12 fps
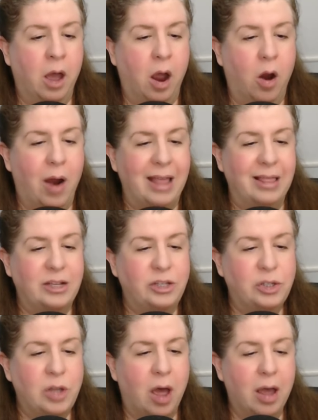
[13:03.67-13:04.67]
All right,
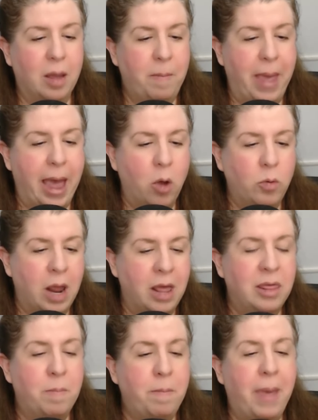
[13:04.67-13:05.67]
let's talk about
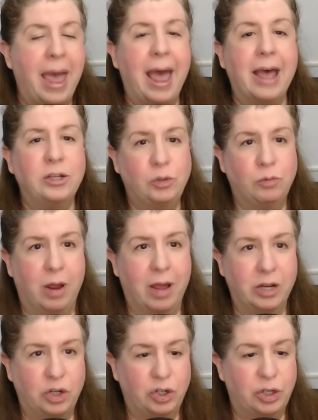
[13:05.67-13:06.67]
the pass
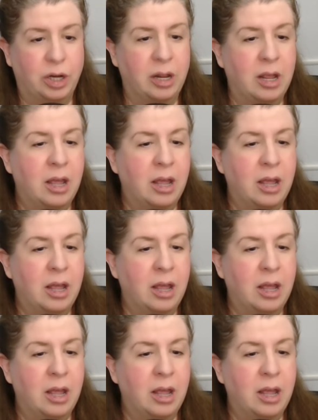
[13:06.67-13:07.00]
rush.